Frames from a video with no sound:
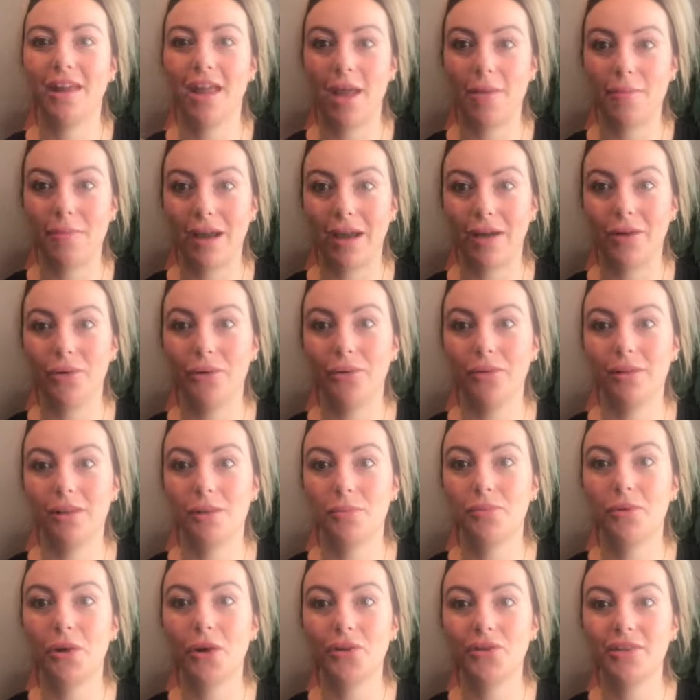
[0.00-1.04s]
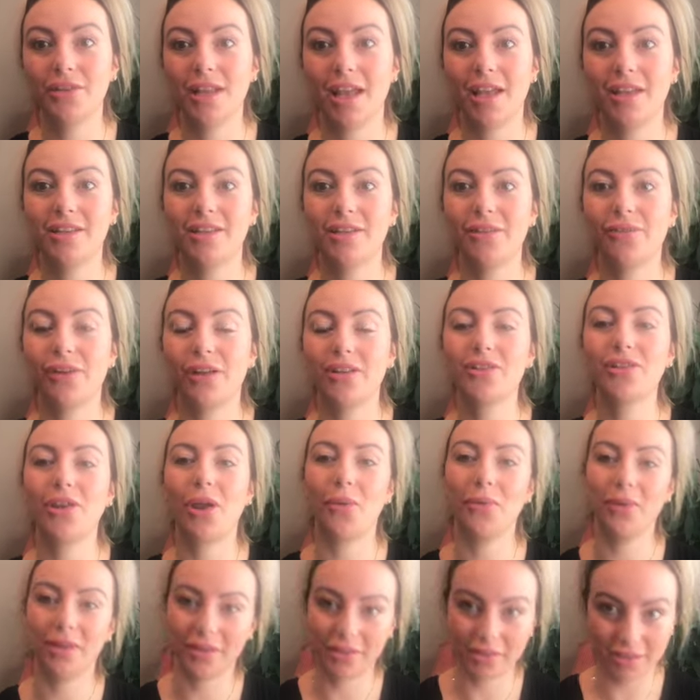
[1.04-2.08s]
about the process of us
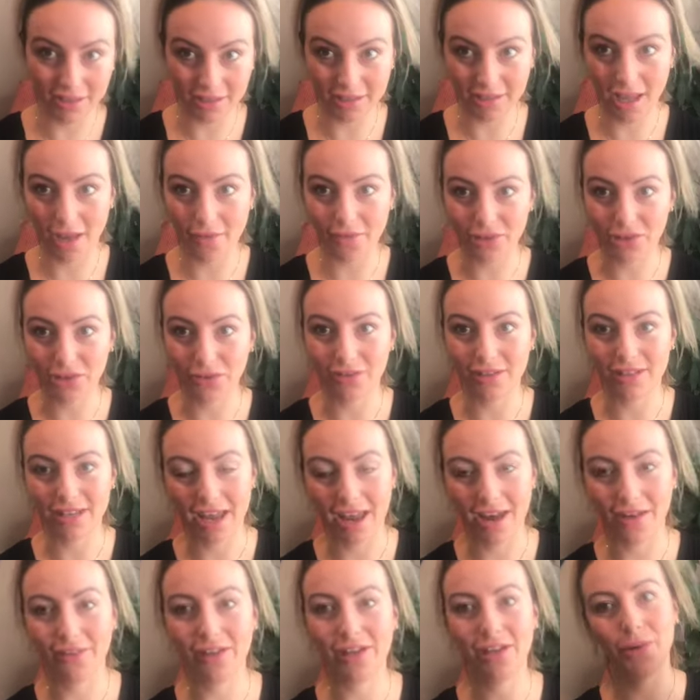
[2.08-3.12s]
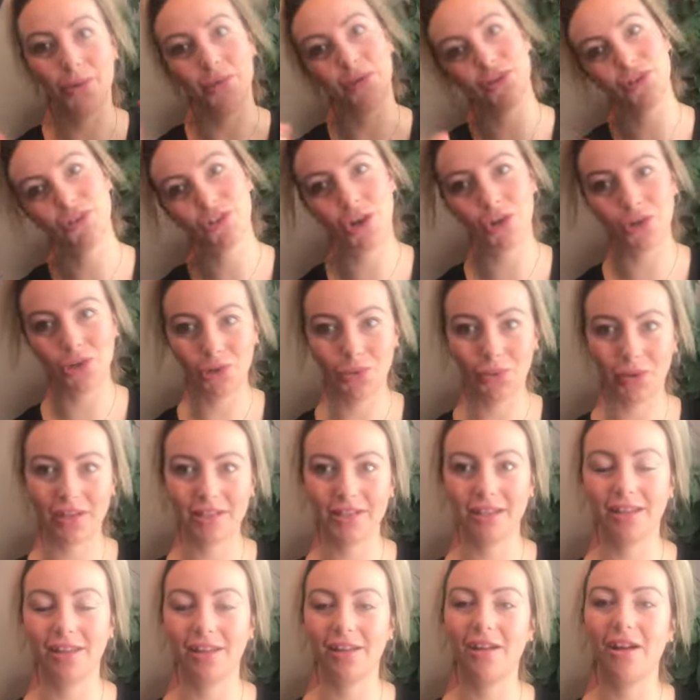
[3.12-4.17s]
going to Service Ontario and show you us in
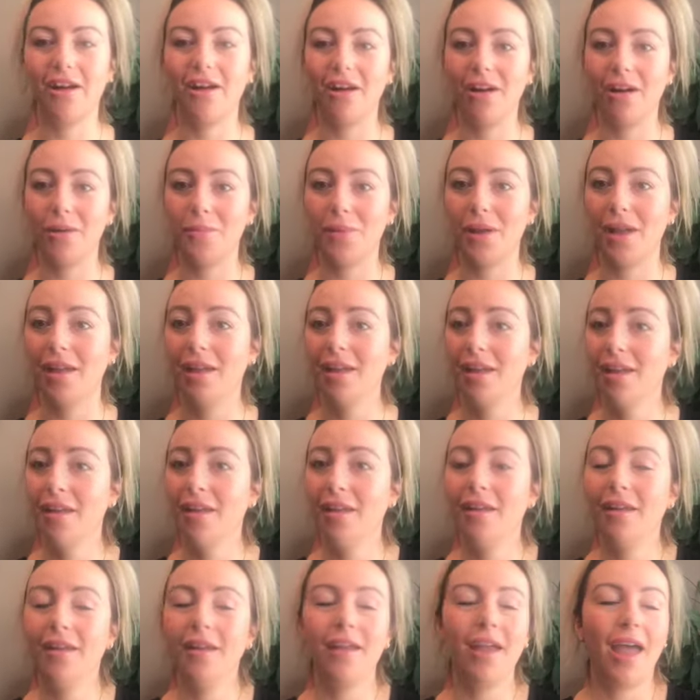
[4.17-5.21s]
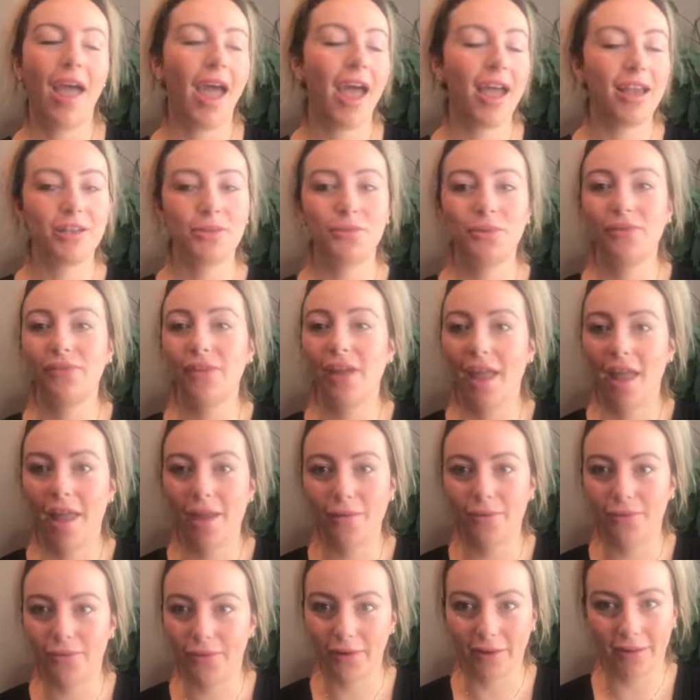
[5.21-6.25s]
the car, but as with
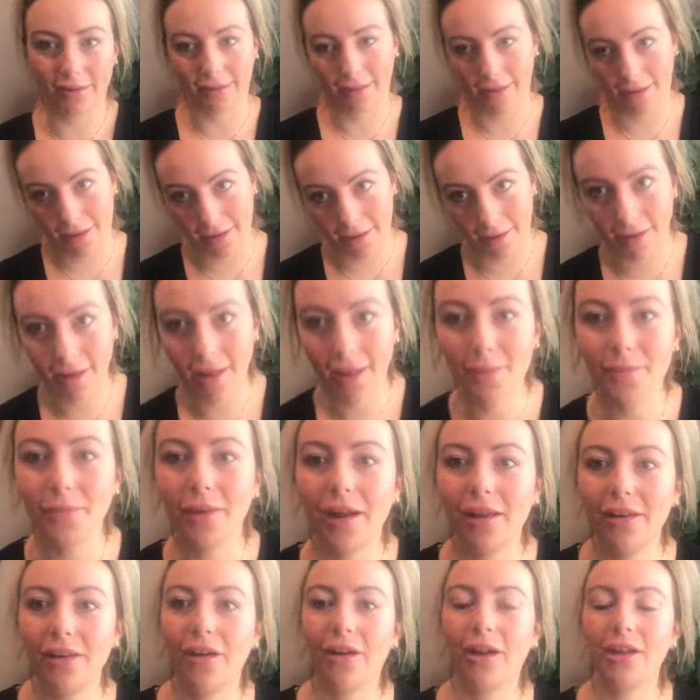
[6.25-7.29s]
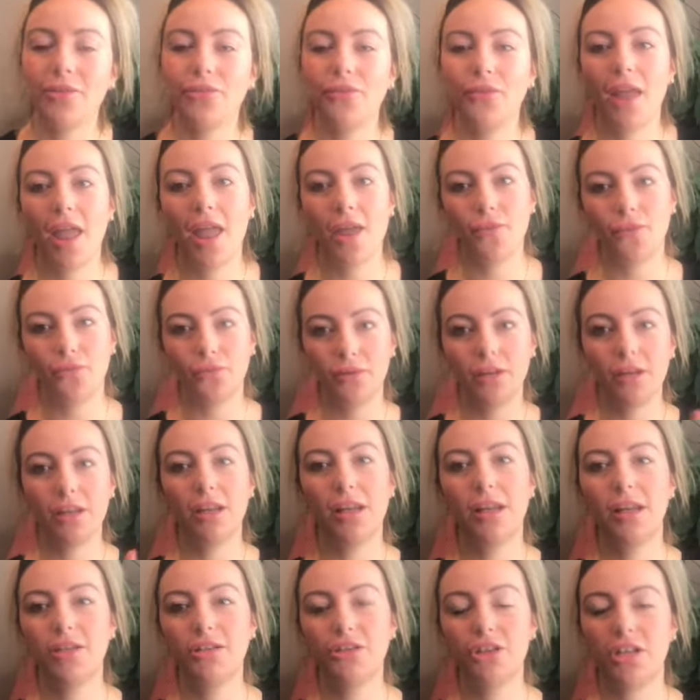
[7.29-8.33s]
everything in my life,
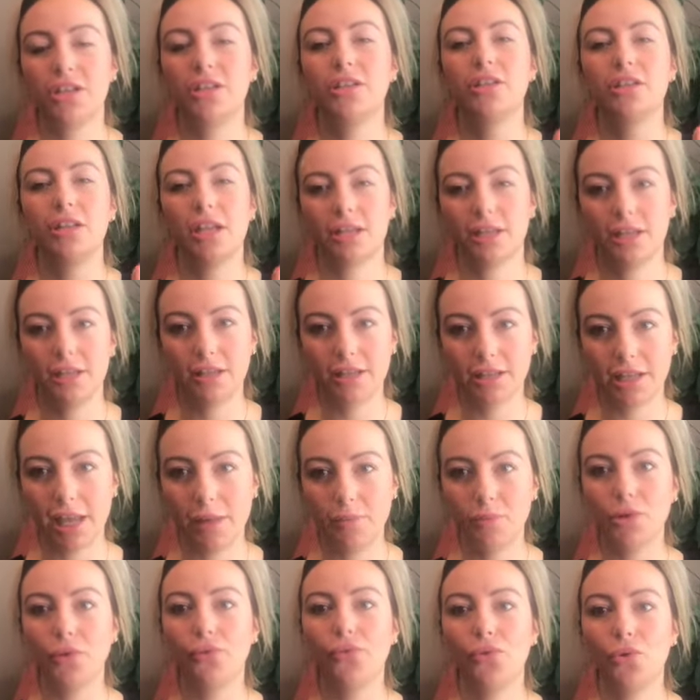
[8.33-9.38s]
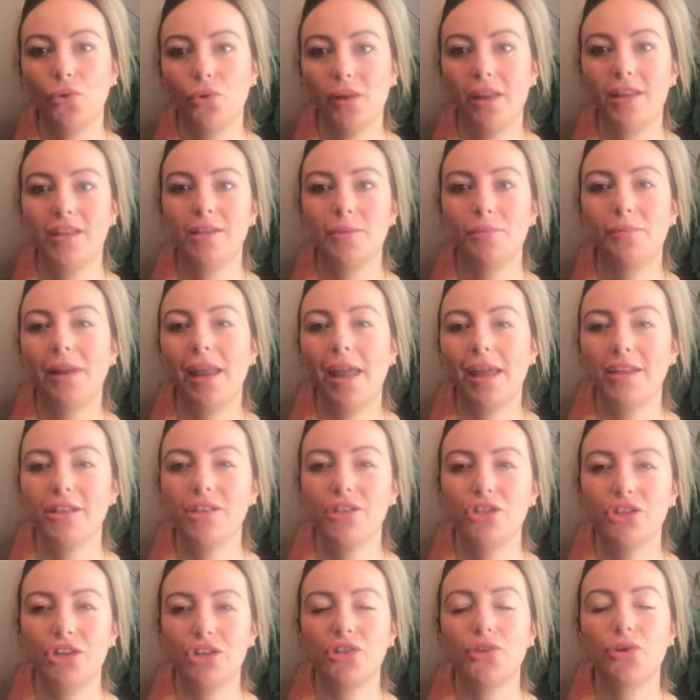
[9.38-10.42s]
it just doesn't seem to fall into place
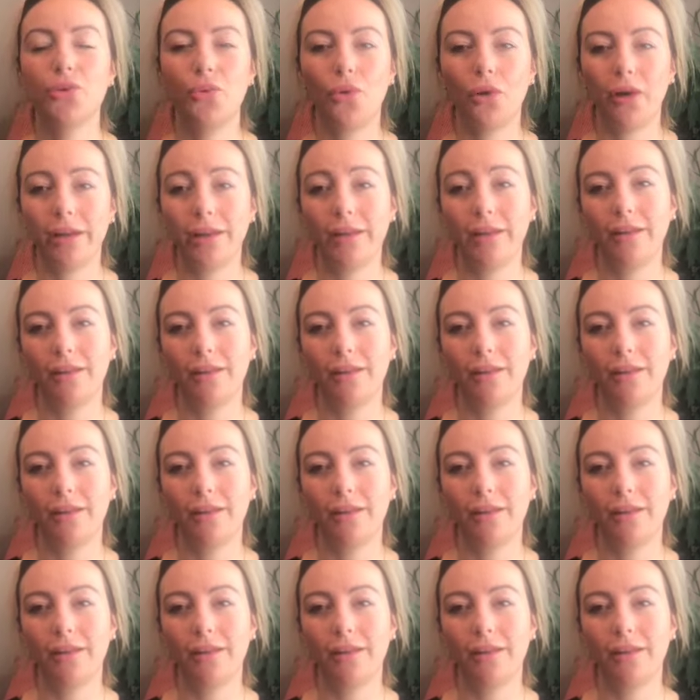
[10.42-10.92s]
just quite